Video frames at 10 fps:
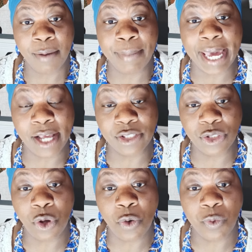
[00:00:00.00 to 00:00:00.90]
May her
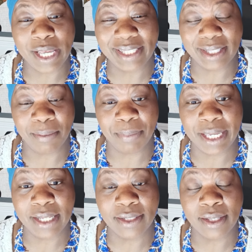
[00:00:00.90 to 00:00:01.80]
soul rest in
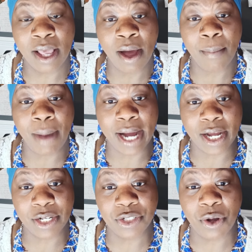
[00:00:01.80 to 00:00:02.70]
peace. My
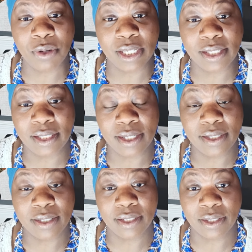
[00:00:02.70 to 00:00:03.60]

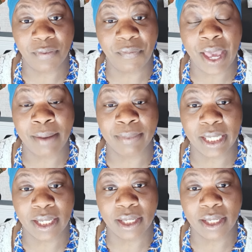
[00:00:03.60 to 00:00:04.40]
condolences to the family.